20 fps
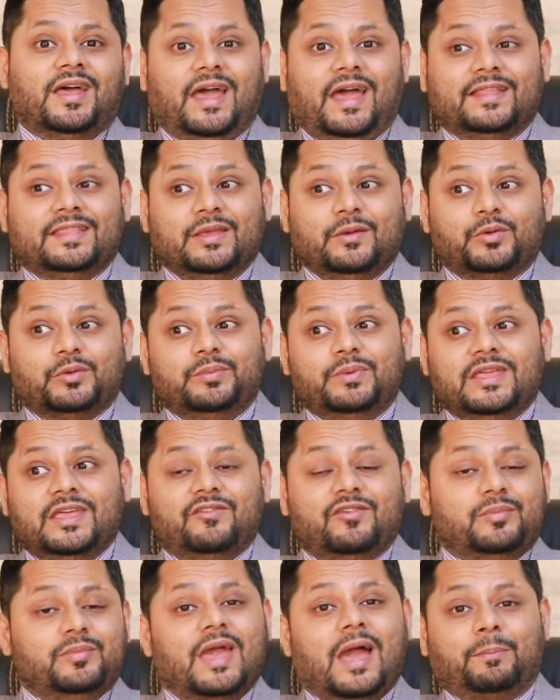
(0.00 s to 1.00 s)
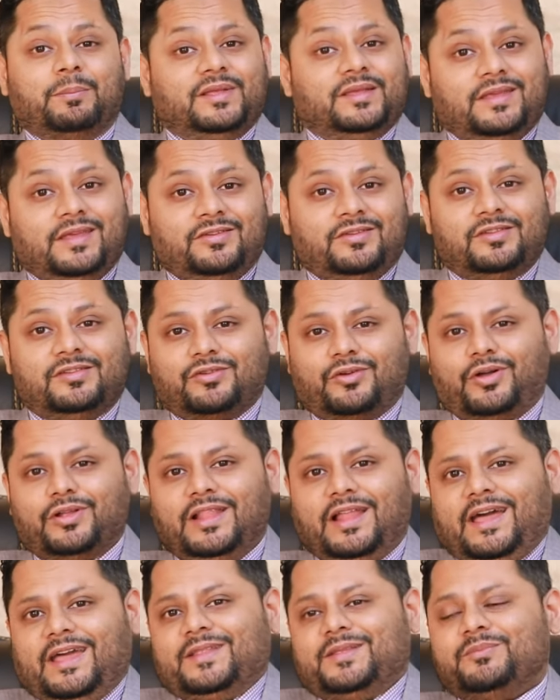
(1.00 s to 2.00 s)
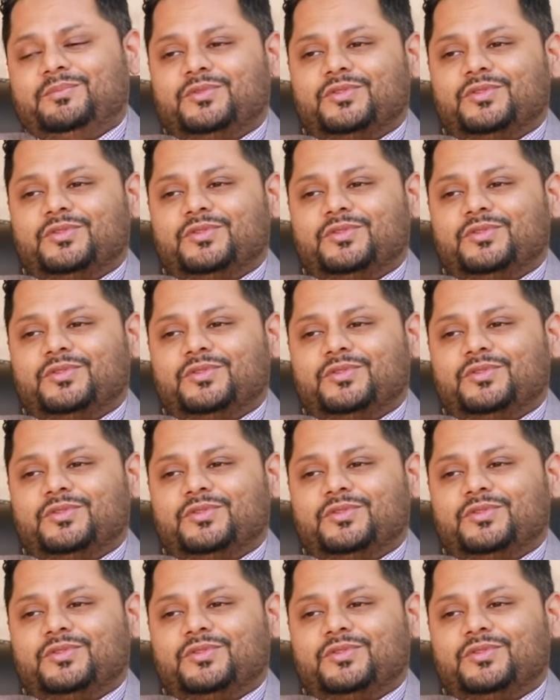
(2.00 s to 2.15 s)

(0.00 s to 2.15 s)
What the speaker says: and they would be giving me applications online.